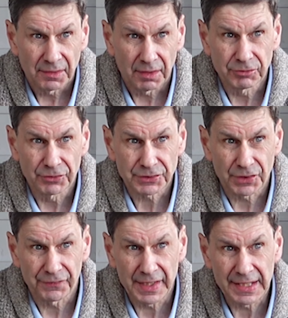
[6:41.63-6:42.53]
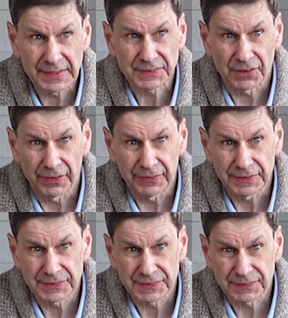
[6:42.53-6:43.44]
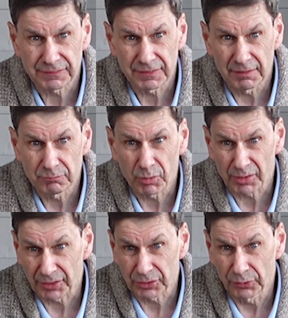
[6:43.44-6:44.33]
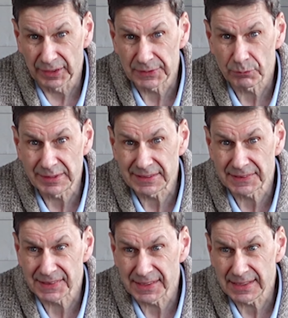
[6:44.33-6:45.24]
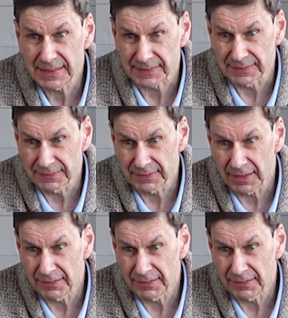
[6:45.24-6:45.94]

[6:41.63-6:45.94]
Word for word: I've looked on their site this uh, what I call this winter season,